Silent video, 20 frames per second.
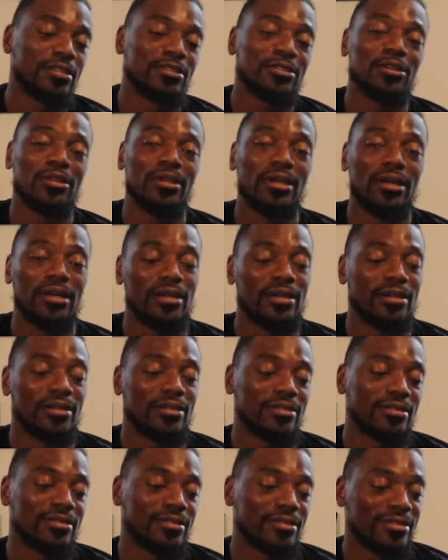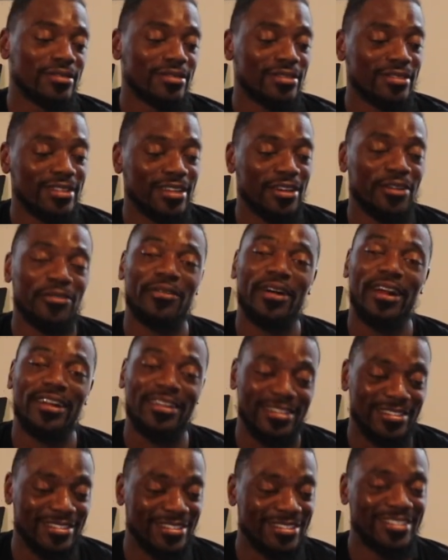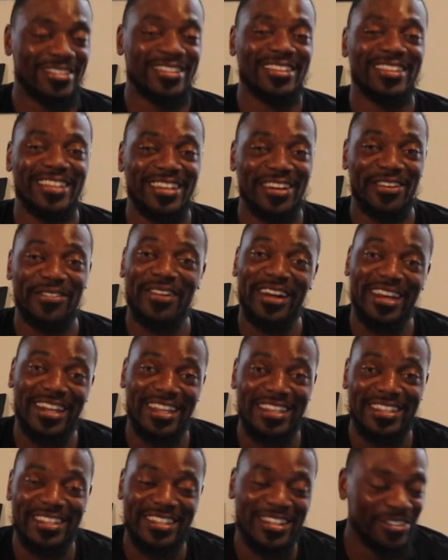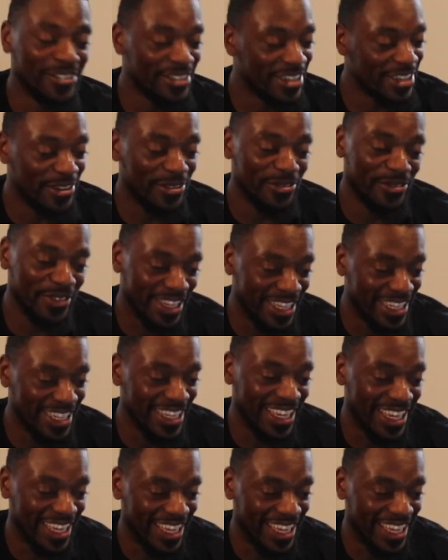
So look, get ready. Get ready. Don't get offended.